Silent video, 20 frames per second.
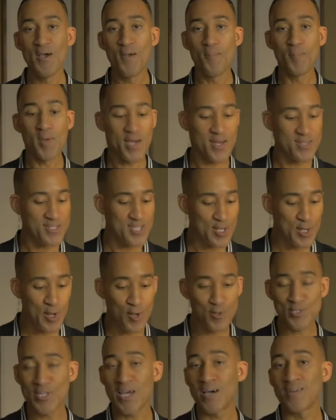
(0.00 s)
because he
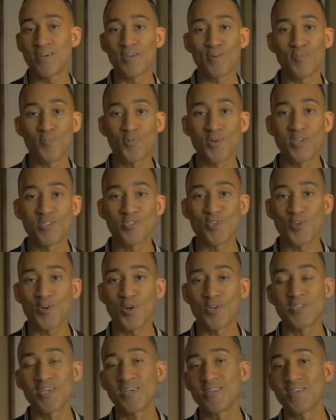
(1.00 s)
goes down here to preach to
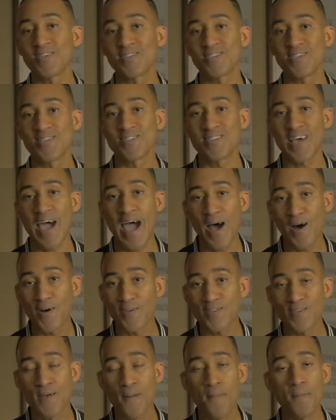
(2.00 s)
Cornelius's
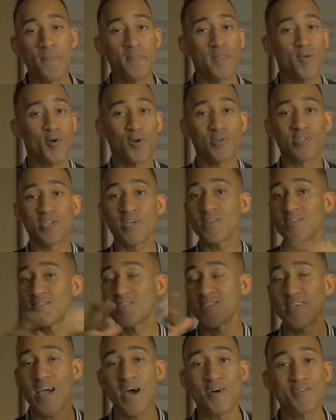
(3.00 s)
house.
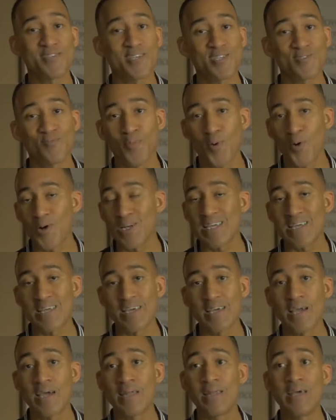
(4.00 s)
Cornelius's house gets born
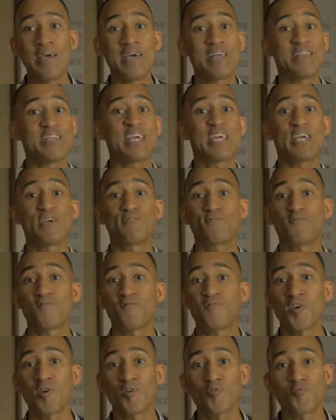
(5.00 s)
again. They get
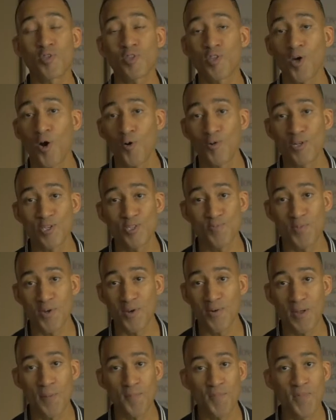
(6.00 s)
filled with the Holy
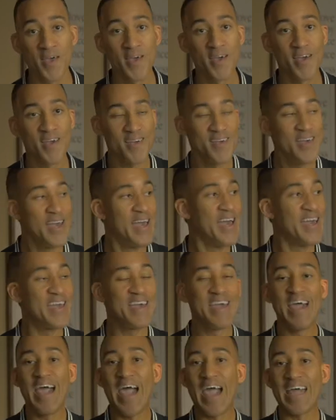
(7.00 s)
Spirit.
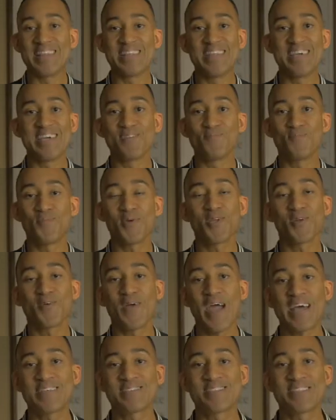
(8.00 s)
And then Peter
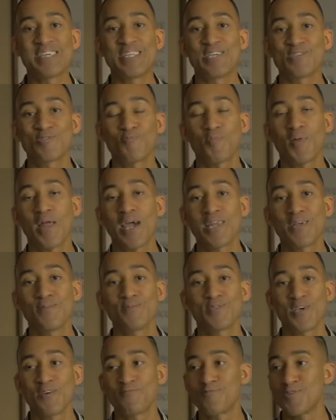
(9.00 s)
has to then explain
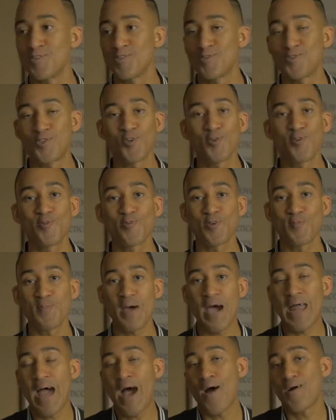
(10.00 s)
himself to the Jews
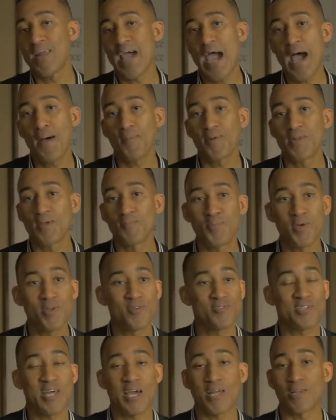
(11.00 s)
about how it happened. And
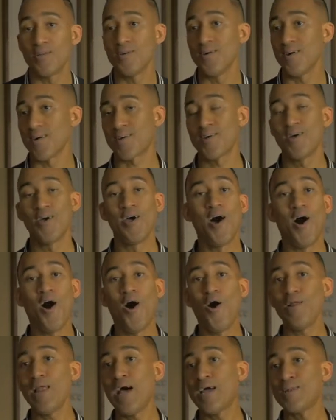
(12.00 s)
Peter's like, look,
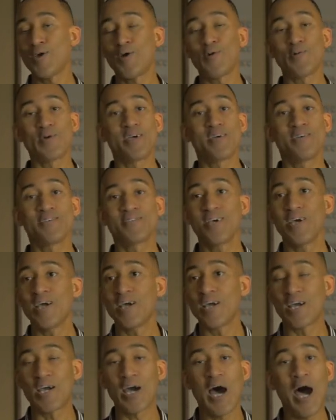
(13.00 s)
all I know is
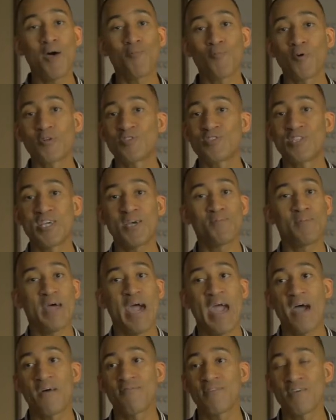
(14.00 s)
God wants them to
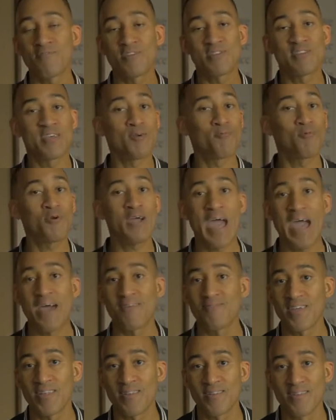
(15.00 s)
have everything we're
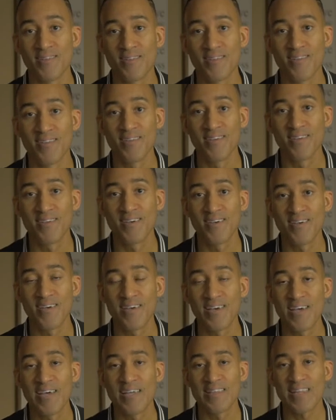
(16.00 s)
having.
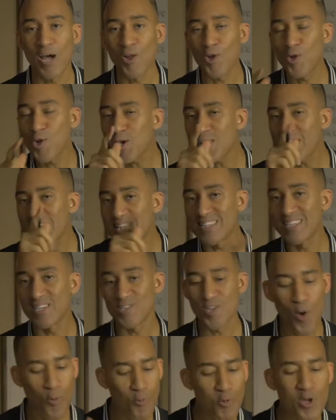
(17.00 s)
Now, look at
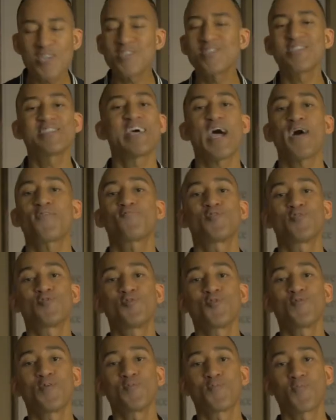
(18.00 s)
this. What does this have to
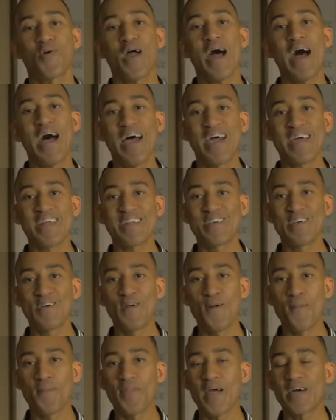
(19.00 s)
do with pride?
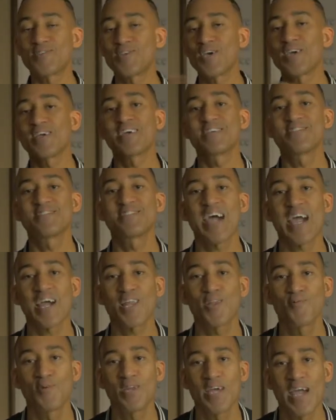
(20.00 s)
I'll tell you
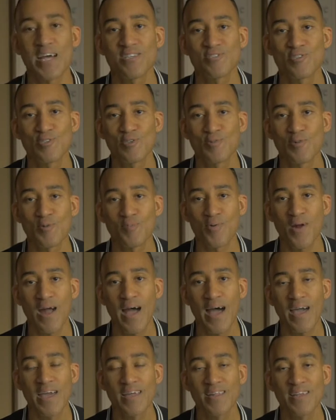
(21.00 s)
exactly what it has to do with
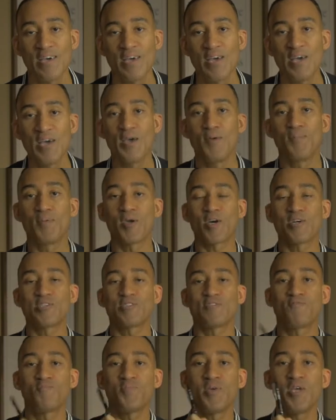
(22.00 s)
pride. Because
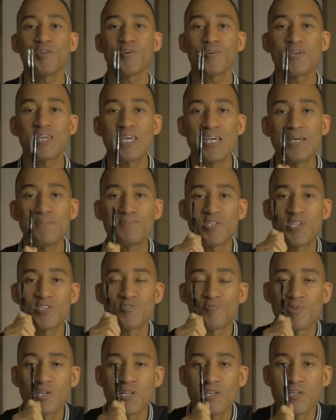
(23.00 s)
if Peter keeps
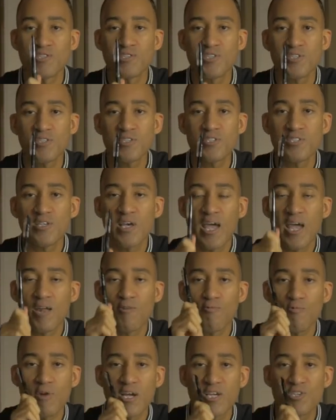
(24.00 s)
his religious
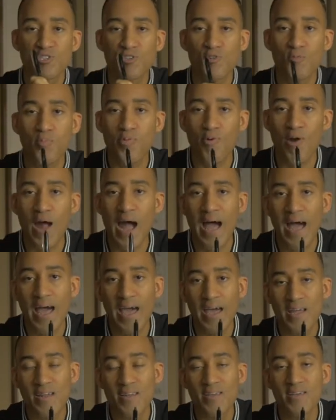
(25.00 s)
and racial
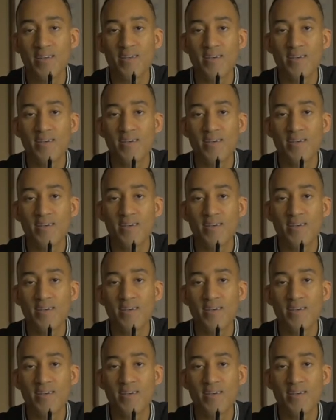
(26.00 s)
pride,